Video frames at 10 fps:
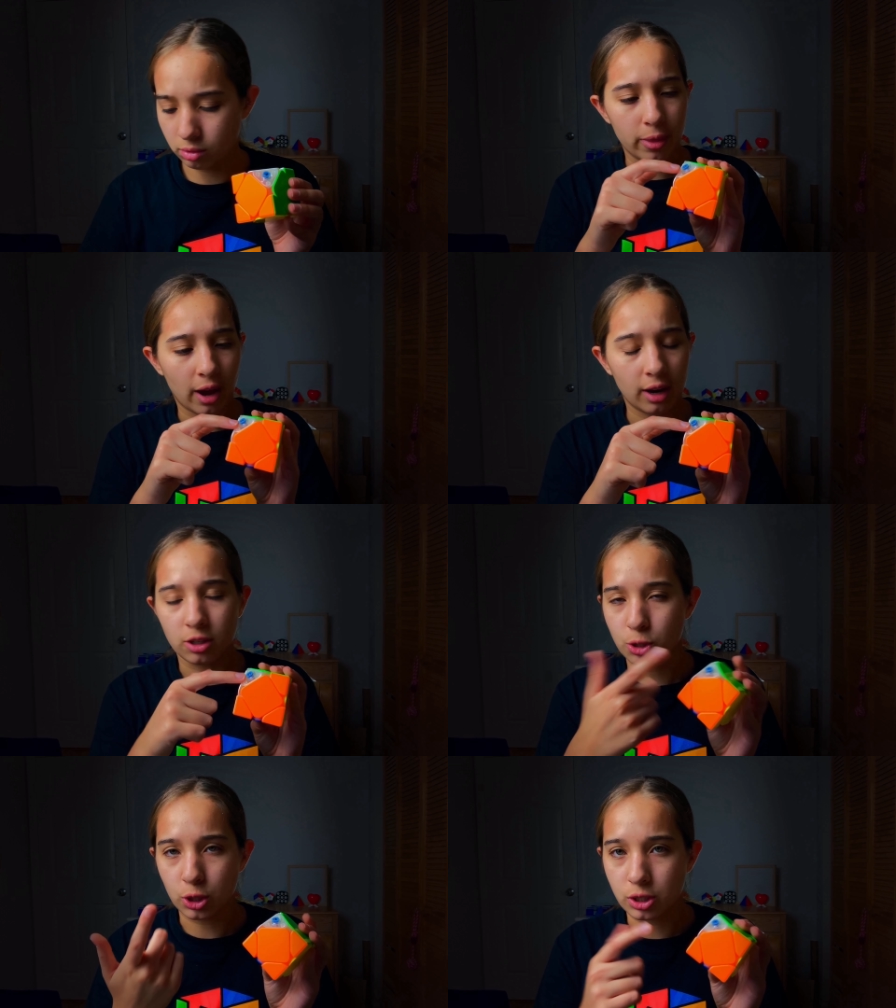That is
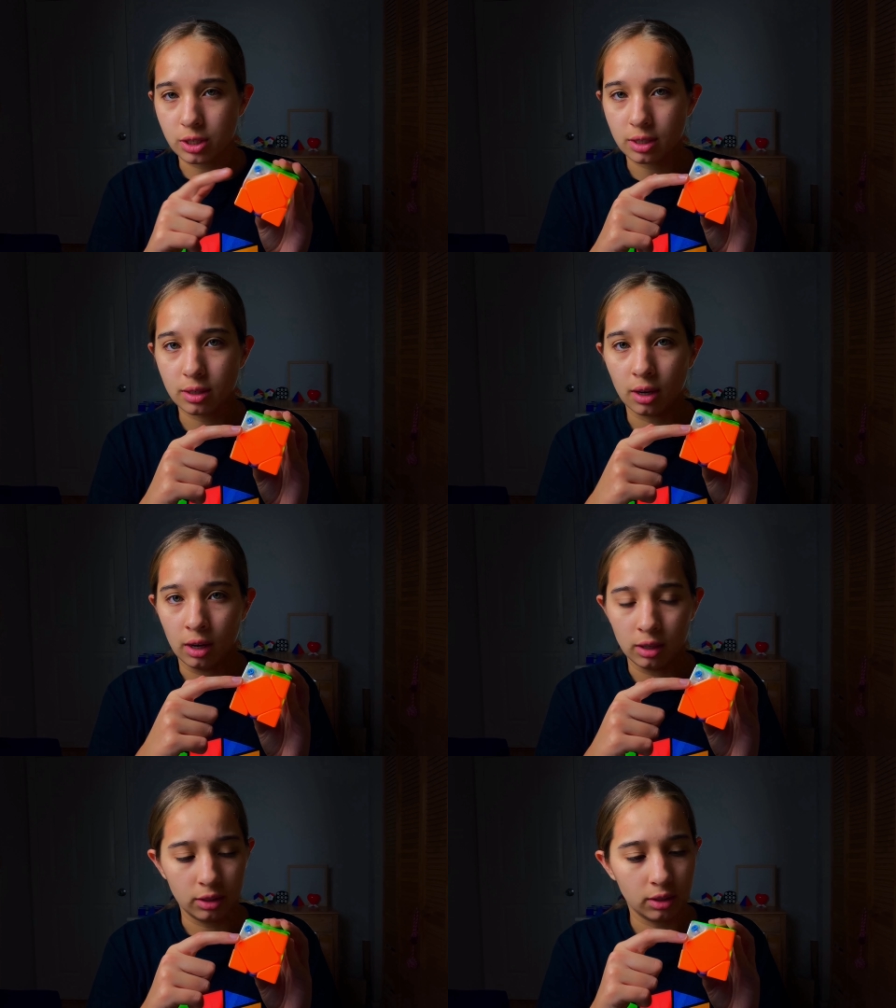just
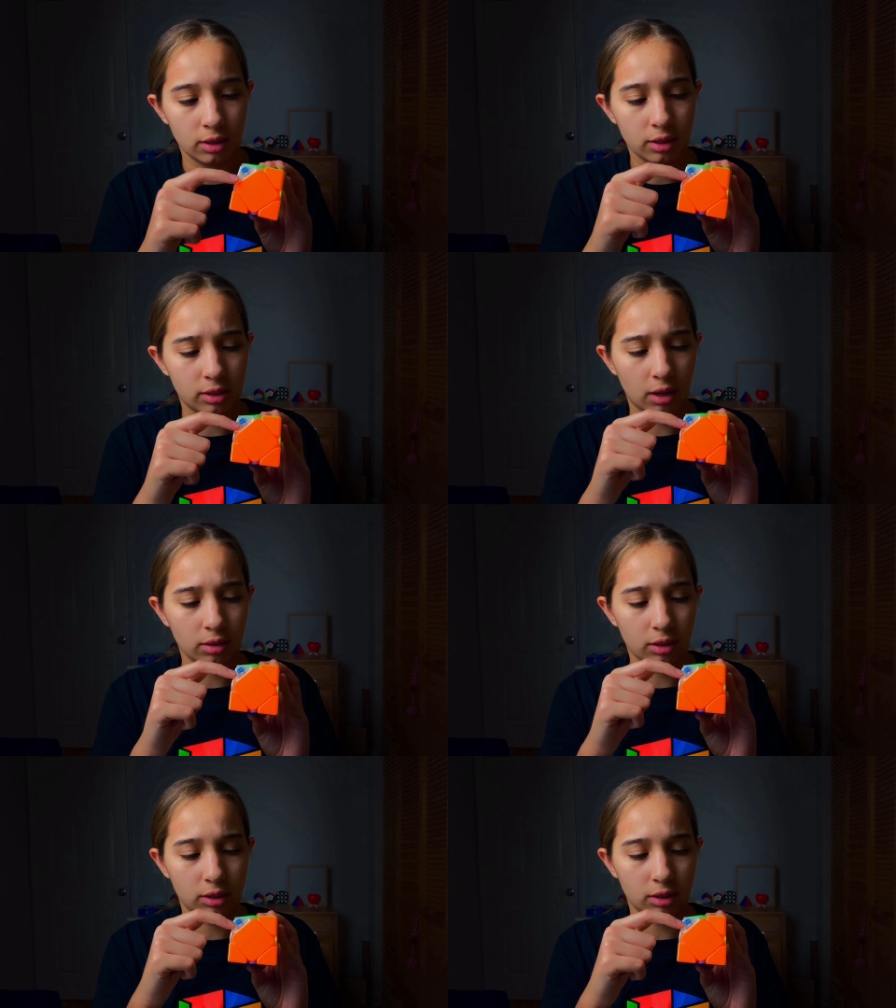uh, center
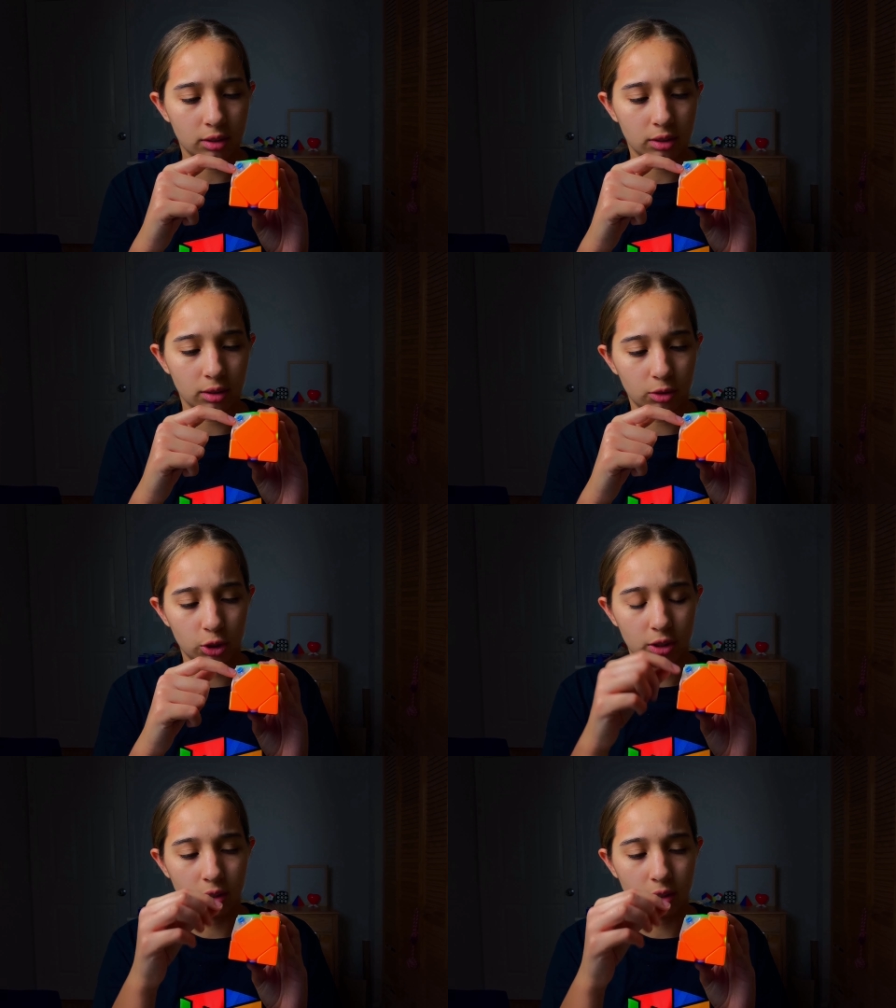distance, so just